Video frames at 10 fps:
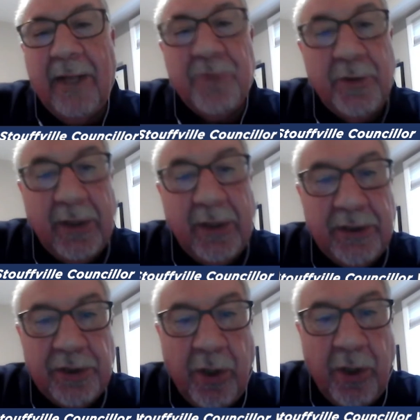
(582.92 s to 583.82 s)
joined the
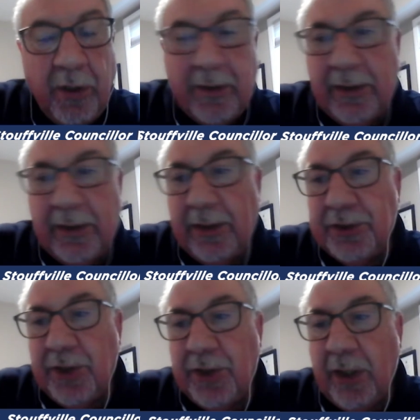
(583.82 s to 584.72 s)
Legion Hall, and the
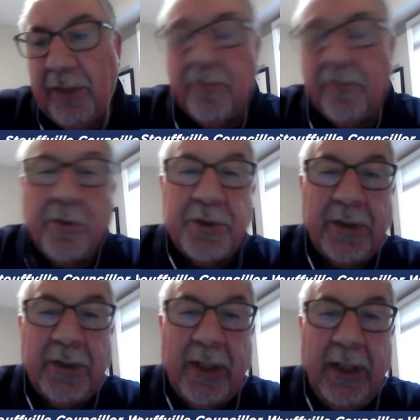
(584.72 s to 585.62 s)
Legion Hall,
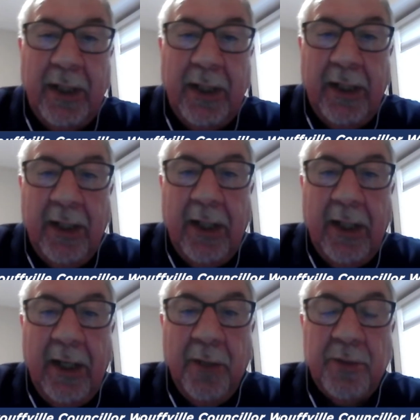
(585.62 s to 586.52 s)
unfortunately,
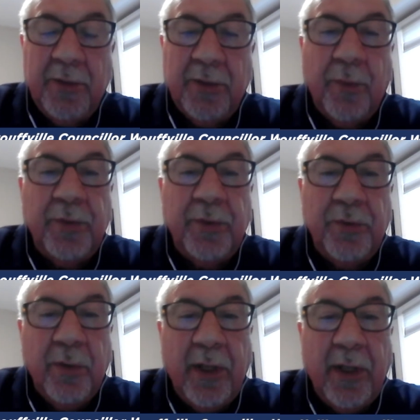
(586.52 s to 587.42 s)
was open
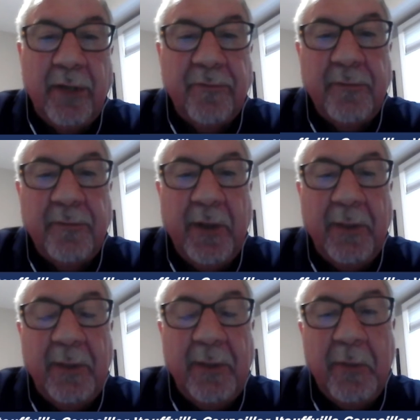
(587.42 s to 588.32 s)
to a lot of
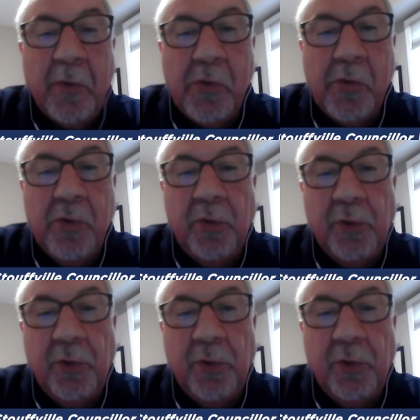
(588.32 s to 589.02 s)
people who